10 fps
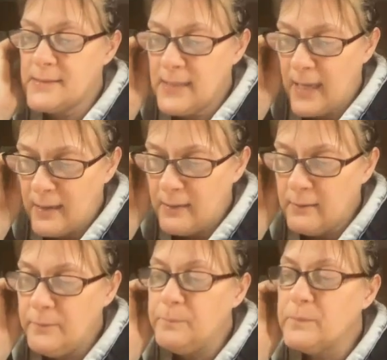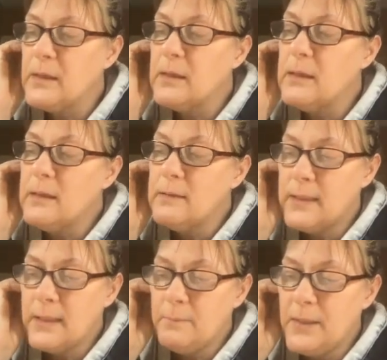scale. They
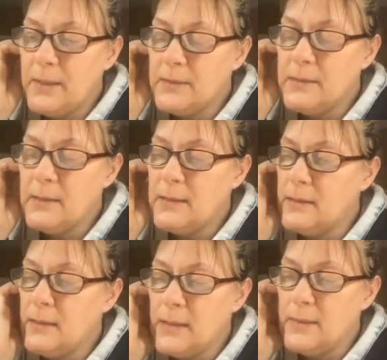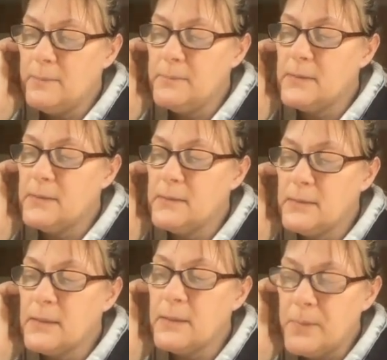compared to
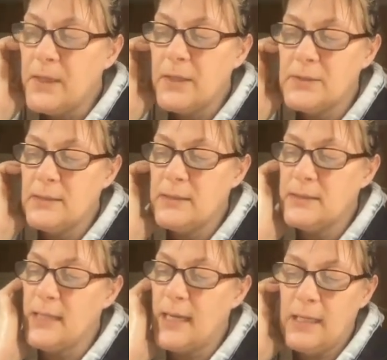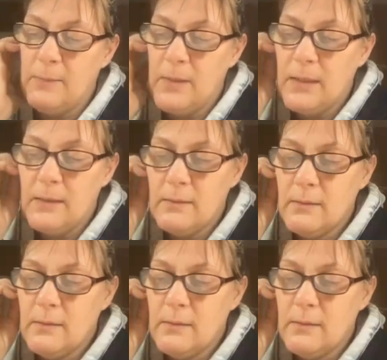the tiny bit